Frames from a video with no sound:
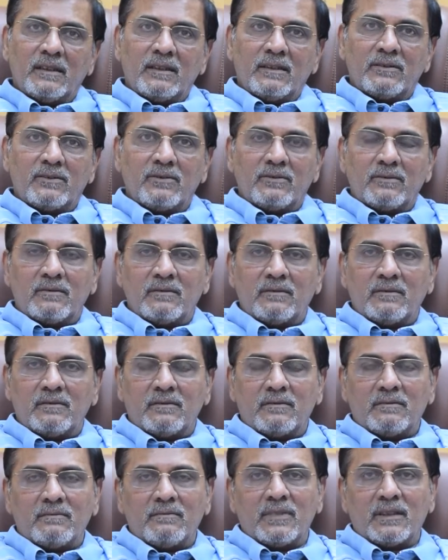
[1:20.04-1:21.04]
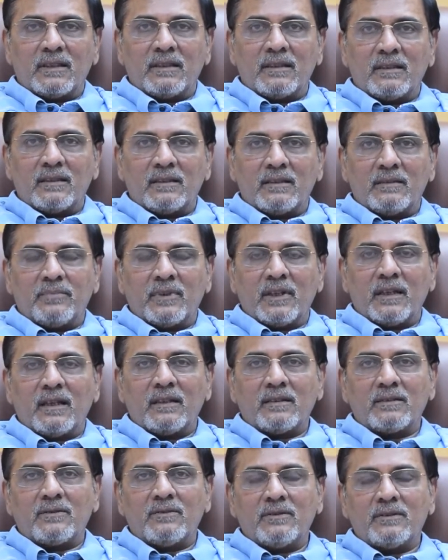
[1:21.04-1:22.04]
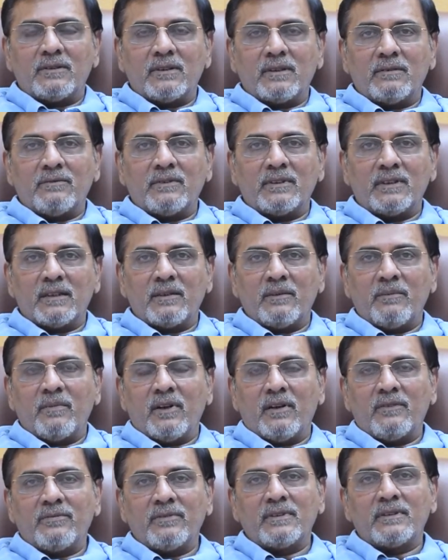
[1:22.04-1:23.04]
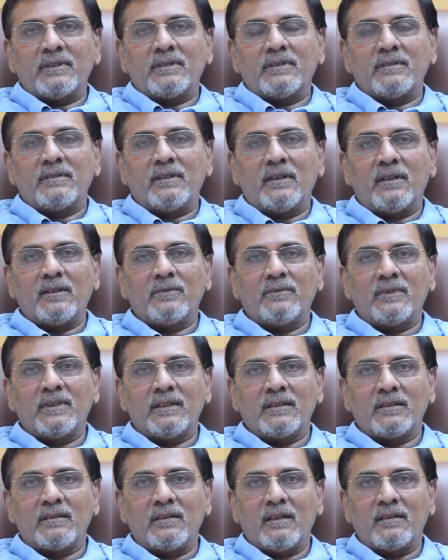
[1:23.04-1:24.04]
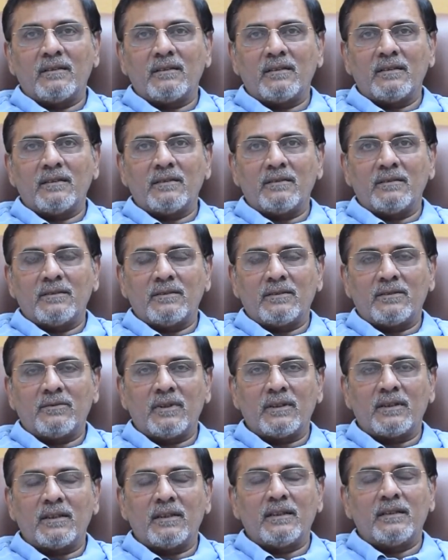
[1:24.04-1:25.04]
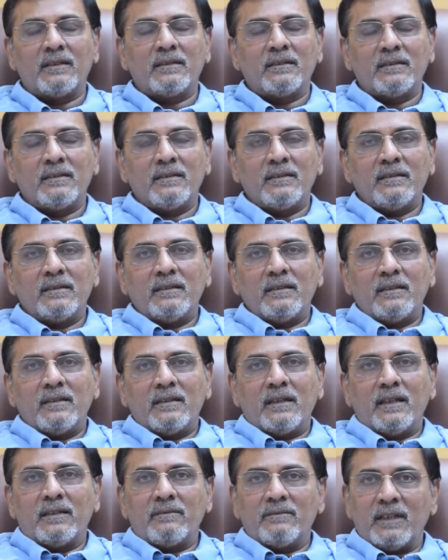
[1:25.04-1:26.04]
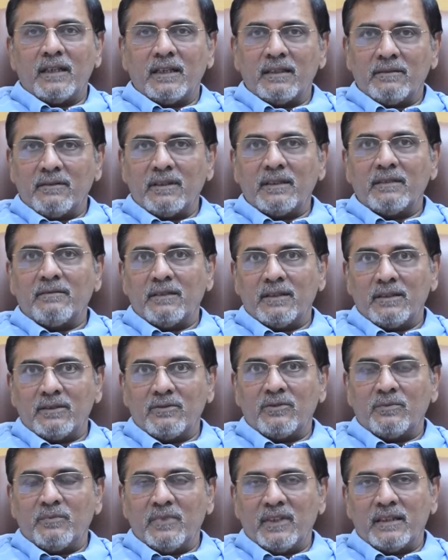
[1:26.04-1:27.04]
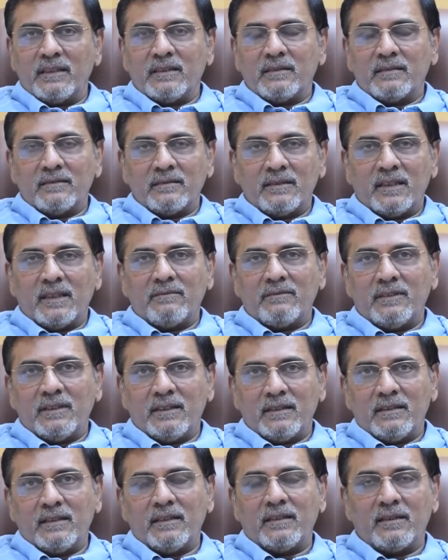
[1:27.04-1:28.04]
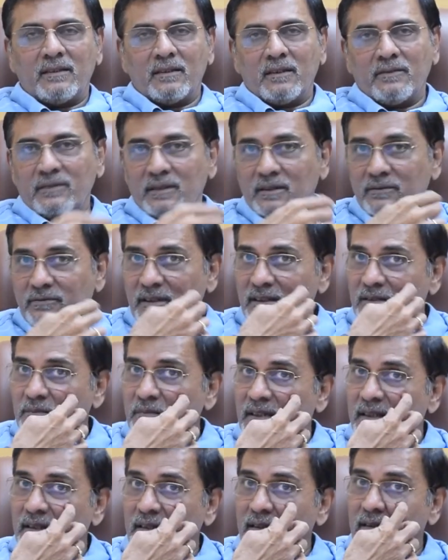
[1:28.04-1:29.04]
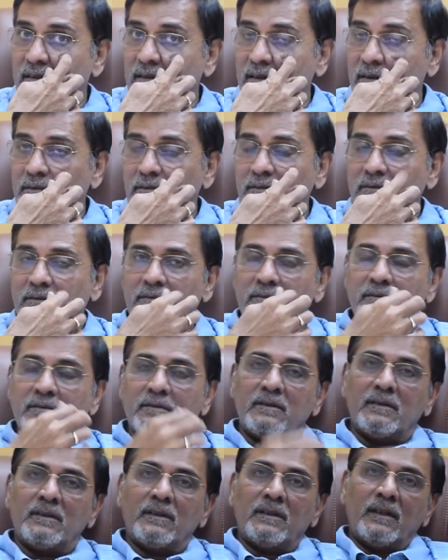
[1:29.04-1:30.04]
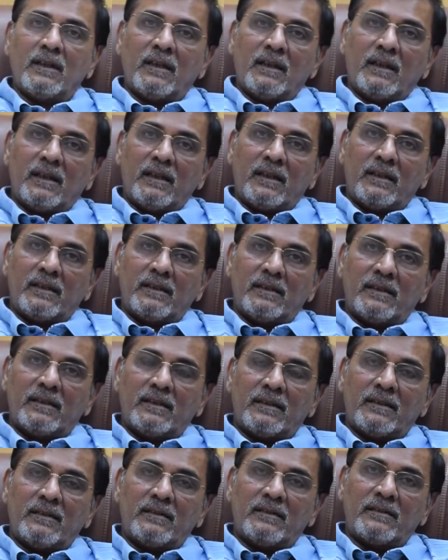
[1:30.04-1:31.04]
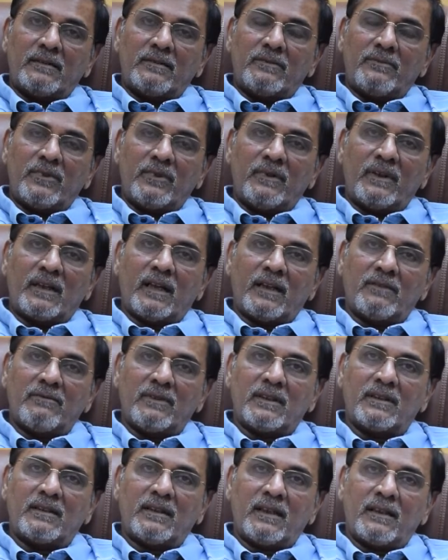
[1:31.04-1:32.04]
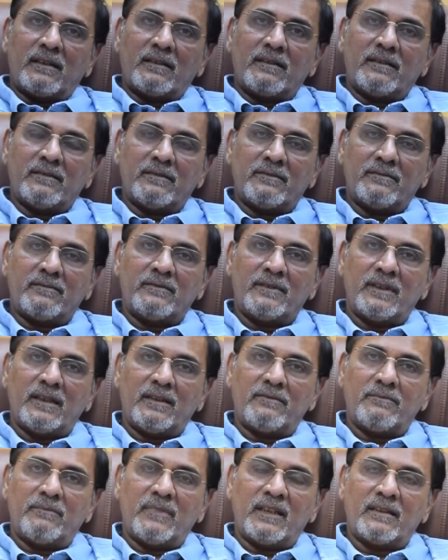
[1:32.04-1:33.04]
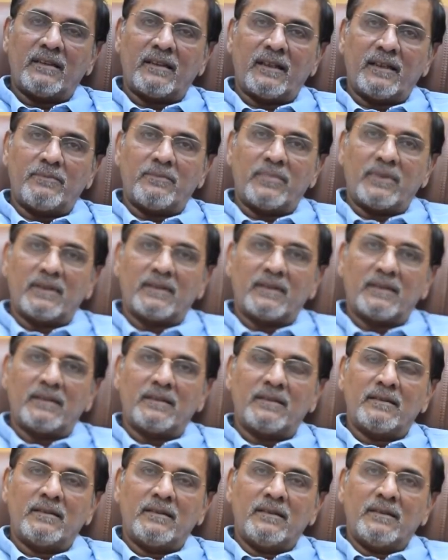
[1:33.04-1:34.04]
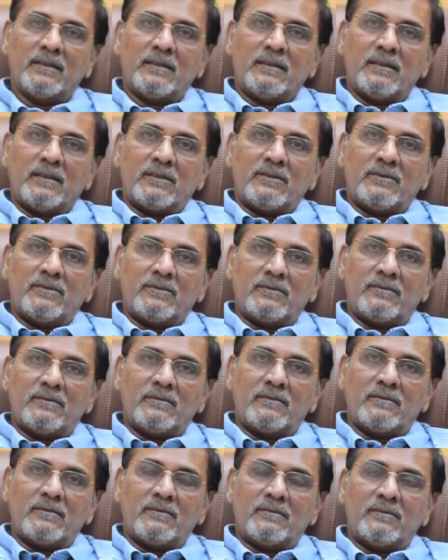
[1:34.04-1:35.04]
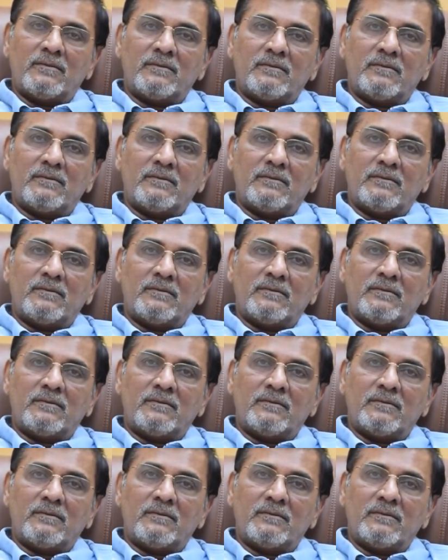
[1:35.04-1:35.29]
So Mr. Prakash Kochar visited my office along with his daughter Sweta, and we had a very good meeting and we hit it off in the first meeting itself. And we were convinced that we have met the right person to